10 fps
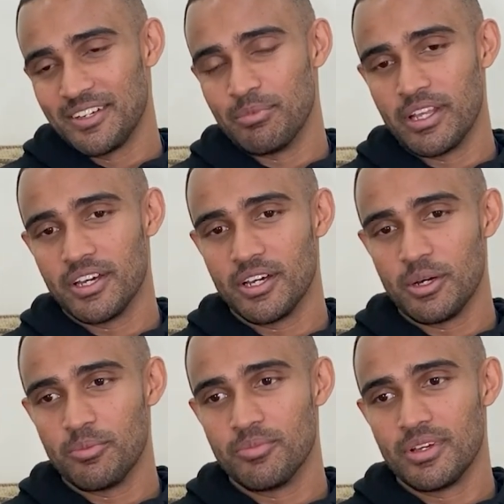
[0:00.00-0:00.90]
But
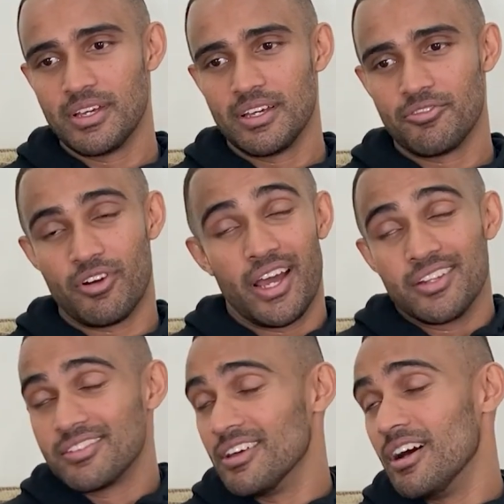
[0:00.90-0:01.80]

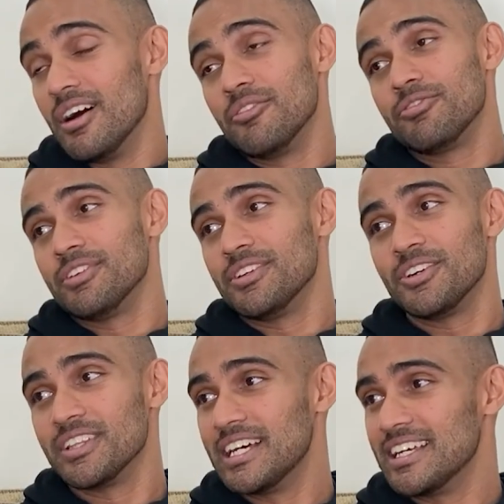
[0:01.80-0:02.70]
fried stuff and
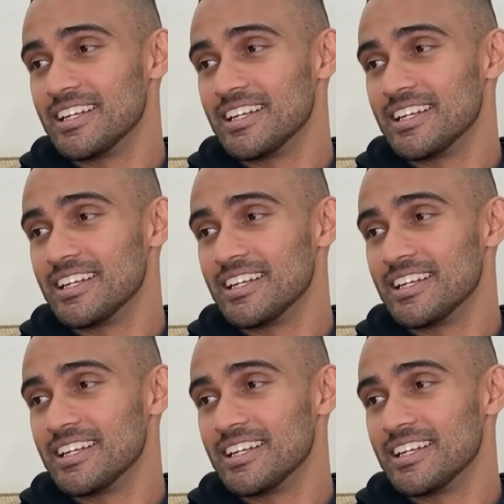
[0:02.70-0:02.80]
all that,